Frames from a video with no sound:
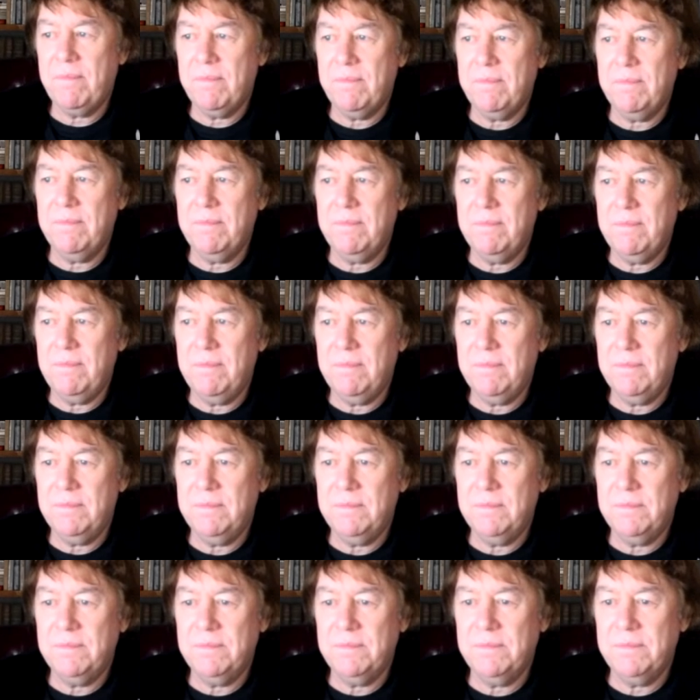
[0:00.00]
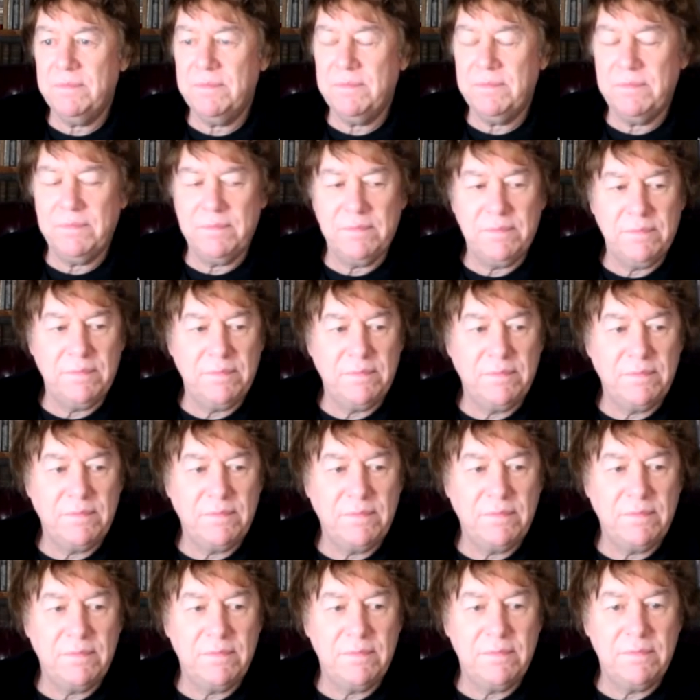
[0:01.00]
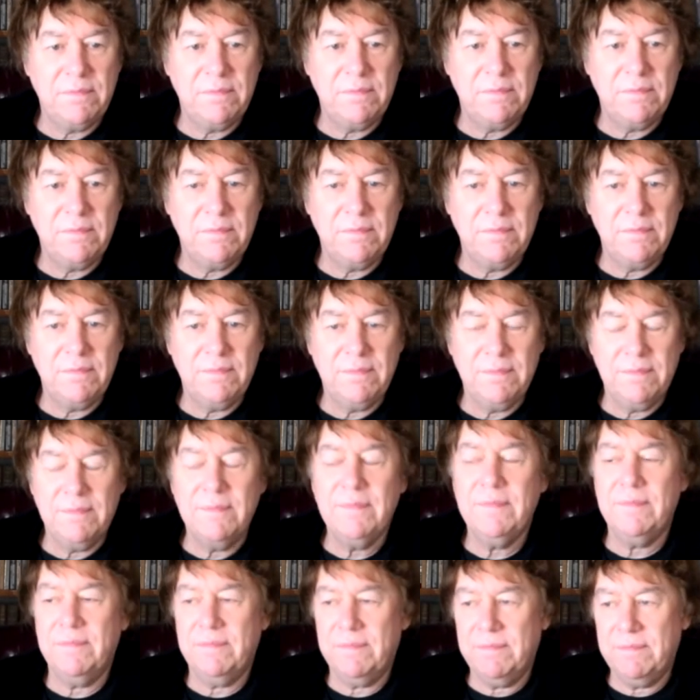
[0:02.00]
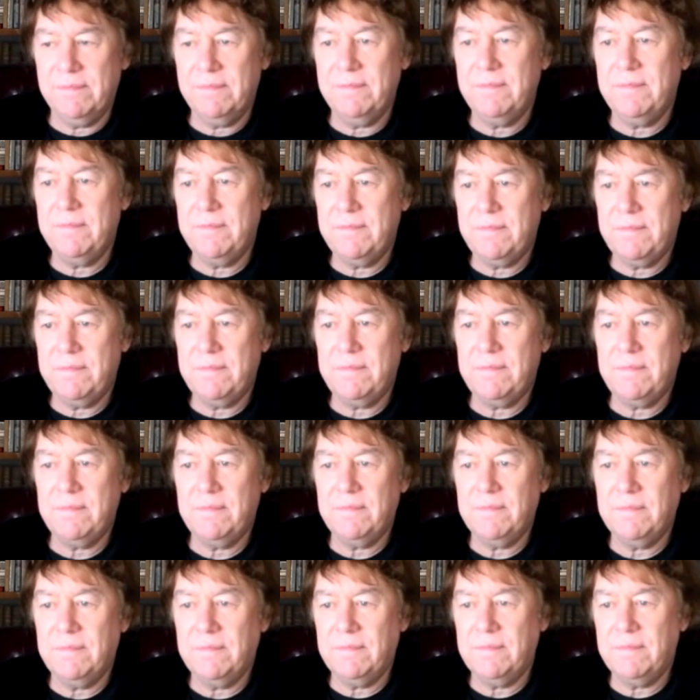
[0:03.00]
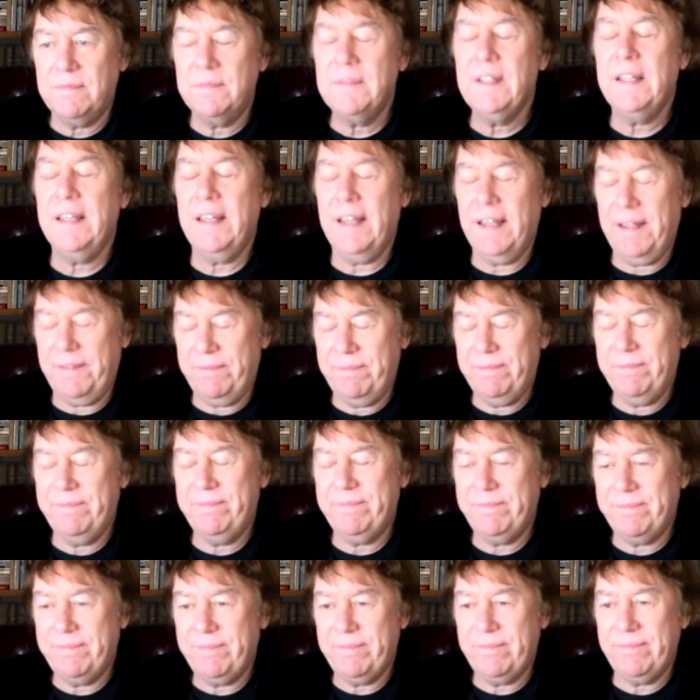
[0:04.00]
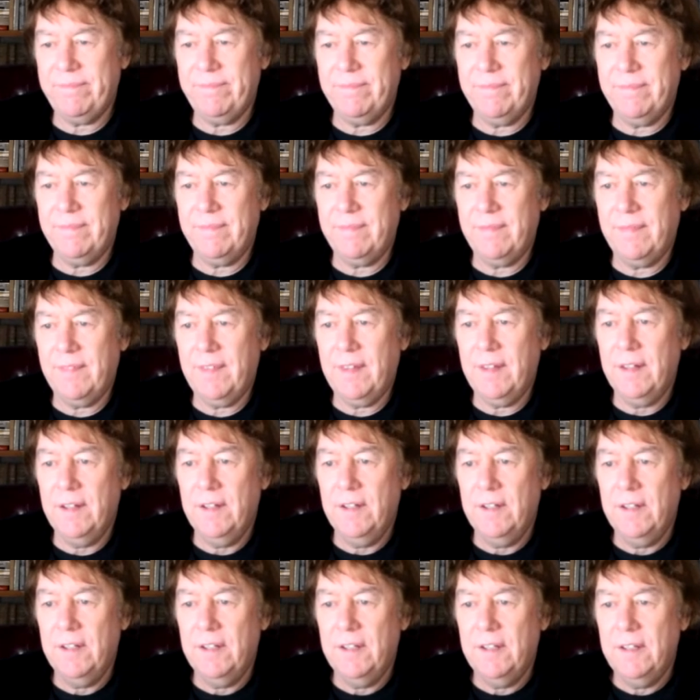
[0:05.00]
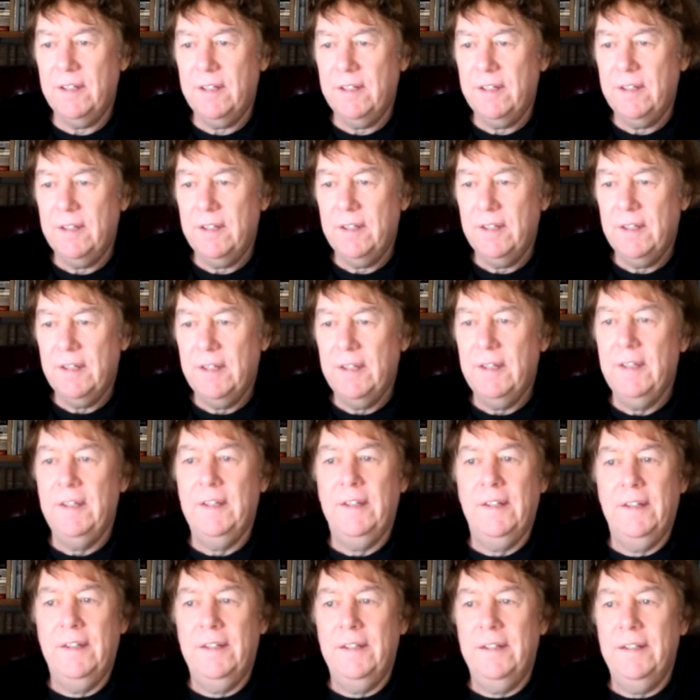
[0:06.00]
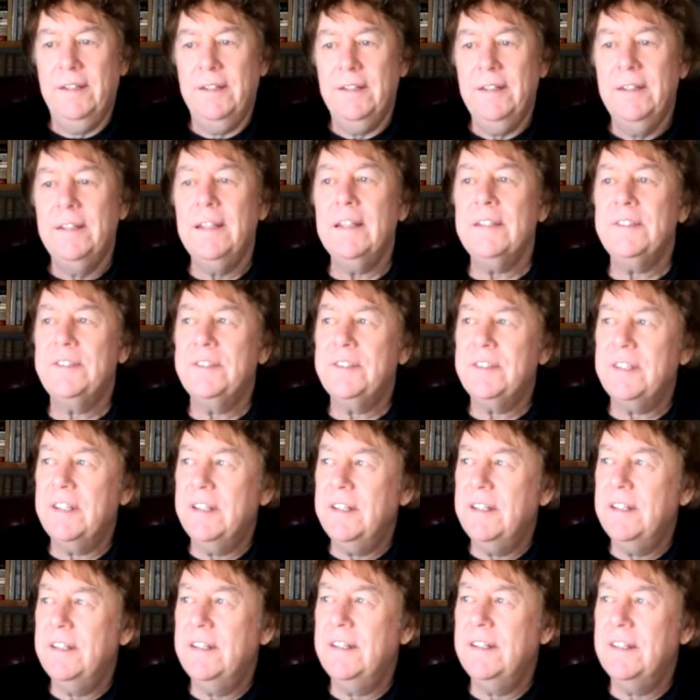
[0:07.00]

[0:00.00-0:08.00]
No words are spoken by the person on screen.